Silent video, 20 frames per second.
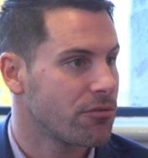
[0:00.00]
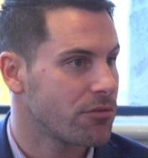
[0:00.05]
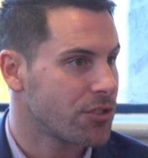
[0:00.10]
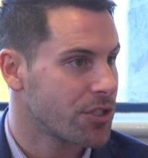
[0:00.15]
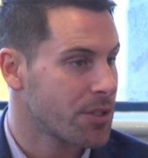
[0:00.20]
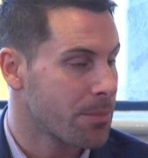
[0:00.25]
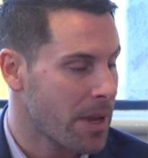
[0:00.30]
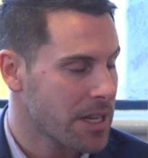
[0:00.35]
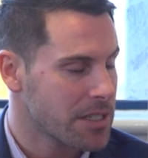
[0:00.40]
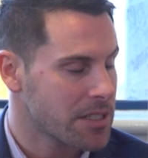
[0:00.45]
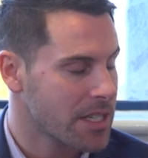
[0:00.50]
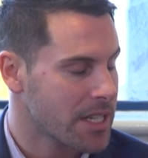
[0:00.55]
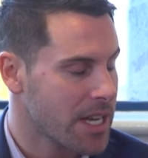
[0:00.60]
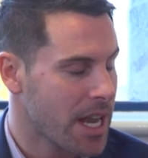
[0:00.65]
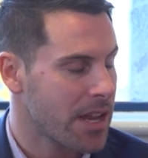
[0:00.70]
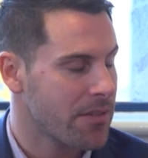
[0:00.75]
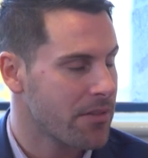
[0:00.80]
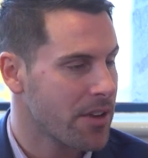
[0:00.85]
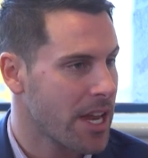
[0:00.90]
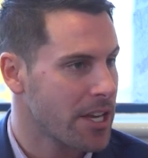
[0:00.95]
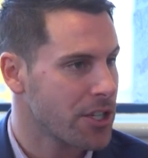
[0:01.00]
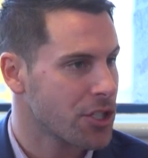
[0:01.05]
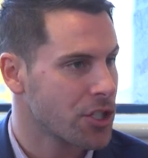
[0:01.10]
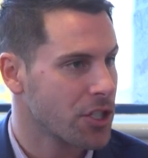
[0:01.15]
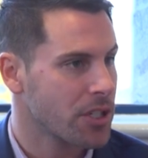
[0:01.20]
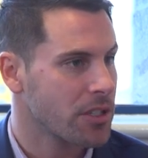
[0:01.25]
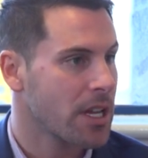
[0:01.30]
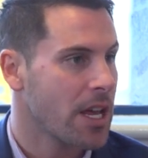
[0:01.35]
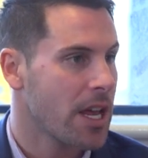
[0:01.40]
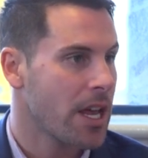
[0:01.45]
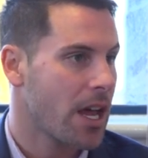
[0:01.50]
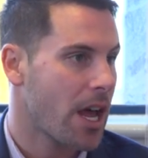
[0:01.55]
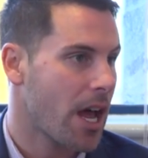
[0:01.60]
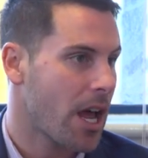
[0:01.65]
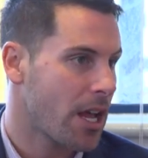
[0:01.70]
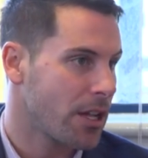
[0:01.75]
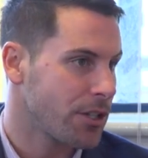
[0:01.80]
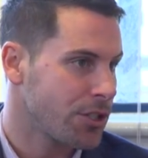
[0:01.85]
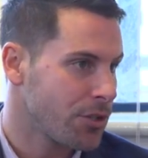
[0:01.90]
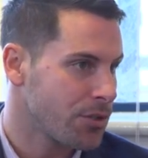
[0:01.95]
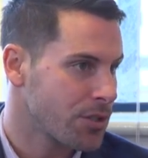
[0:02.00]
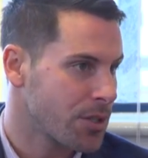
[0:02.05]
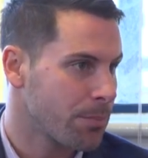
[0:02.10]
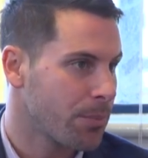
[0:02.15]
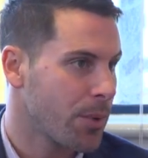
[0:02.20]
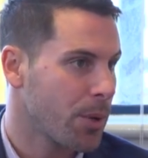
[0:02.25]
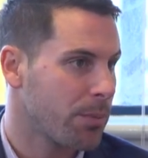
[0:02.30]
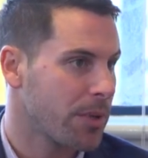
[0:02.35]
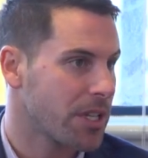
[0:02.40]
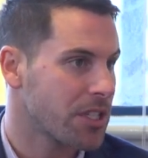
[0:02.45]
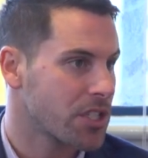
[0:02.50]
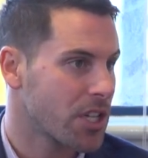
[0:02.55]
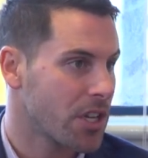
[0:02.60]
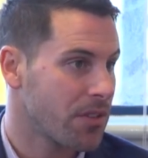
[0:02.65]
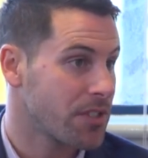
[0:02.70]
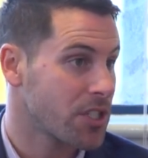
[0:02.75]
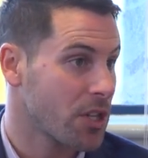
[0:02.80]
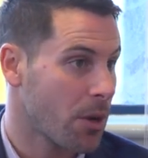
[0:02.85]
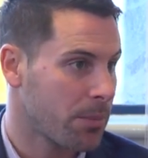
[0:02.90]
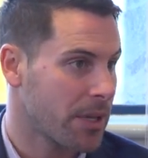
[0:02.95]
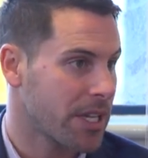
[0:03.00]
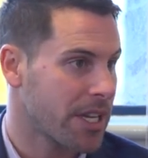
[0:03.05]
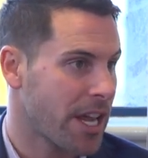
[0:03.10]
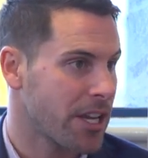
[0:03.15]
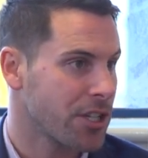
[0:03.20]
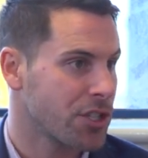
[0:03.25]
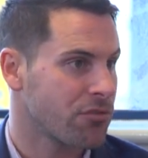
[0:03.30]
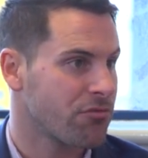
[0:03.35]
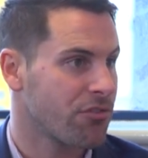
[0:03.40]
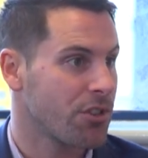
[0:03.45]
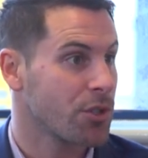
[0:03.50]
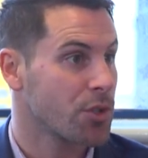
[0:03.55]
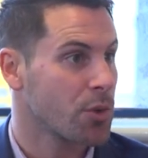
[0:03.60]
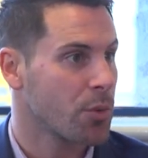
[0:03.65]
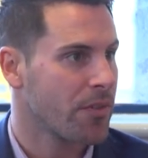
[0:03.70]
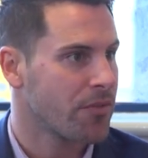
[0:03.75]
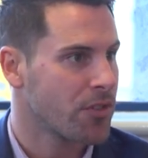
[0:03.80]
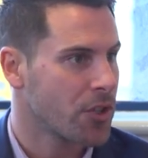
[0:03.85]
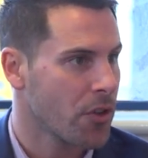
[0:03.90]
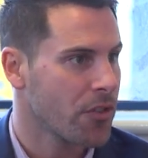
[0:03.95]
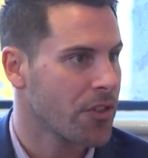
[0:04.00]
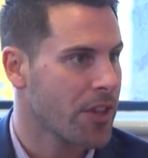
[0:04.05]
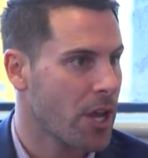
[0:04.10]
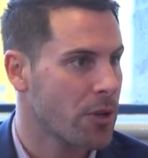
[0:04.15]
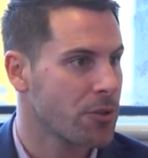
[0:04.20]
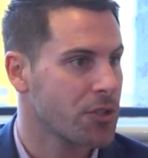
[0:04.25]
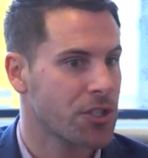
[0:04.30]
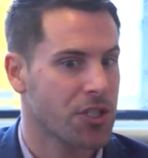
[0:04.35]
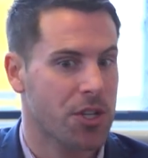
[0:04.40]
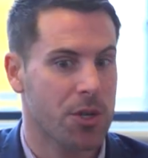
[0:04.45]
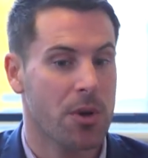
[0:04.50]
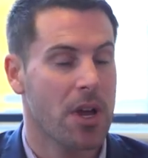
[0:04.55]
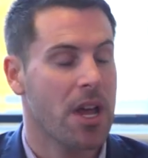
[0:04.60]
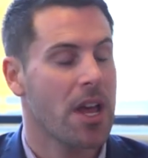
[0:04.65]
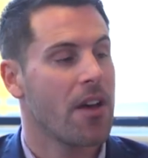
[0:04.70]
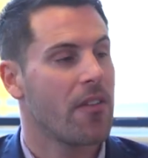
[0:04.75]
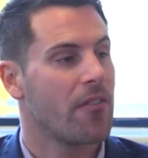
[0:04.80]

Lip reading: domestic aviation, using public service obligation routes. We've done those two.